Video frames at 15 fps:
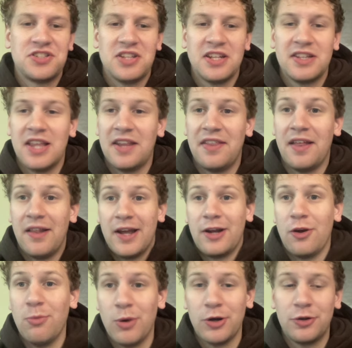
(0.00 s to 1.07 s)
think that they like
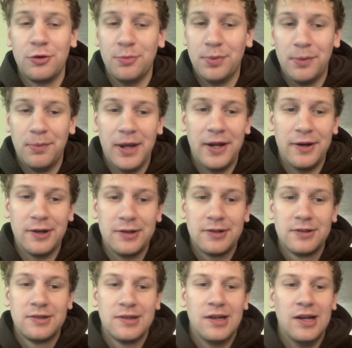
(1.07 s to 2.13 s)
Omar Cooper better.
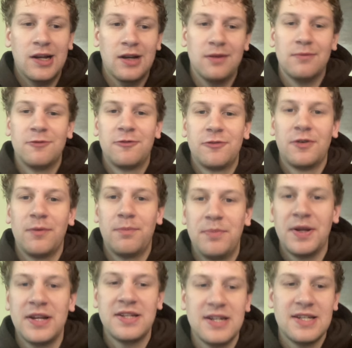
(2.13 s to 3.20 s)
For
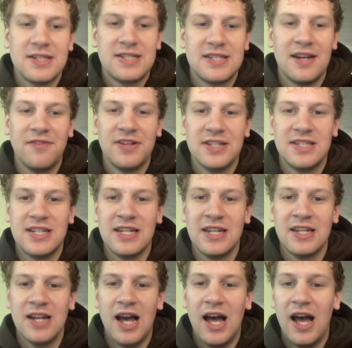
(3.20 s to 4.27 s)
pick
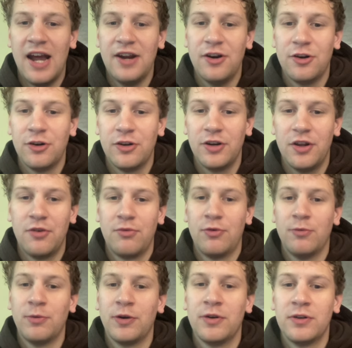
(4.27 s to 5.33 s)
17, I heard a
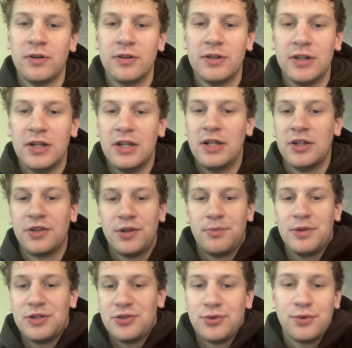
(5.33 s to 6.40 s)
rumor, could
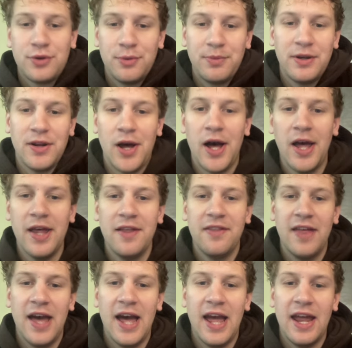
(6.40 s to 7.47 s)
be true, could be not,
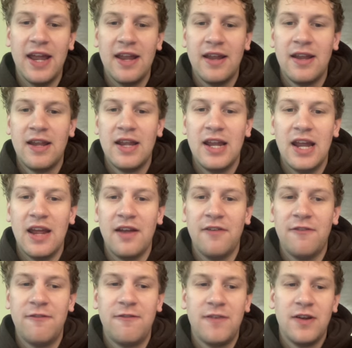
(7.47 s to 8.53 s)
that
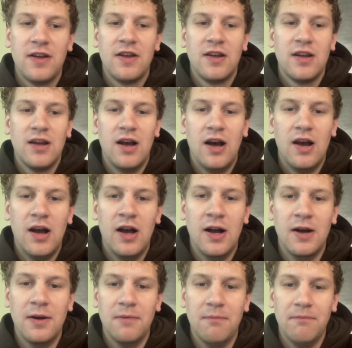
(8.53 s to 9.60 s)
if
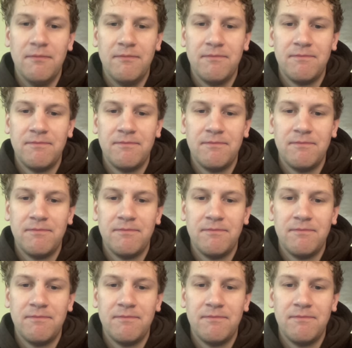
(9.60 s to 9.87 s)
Caden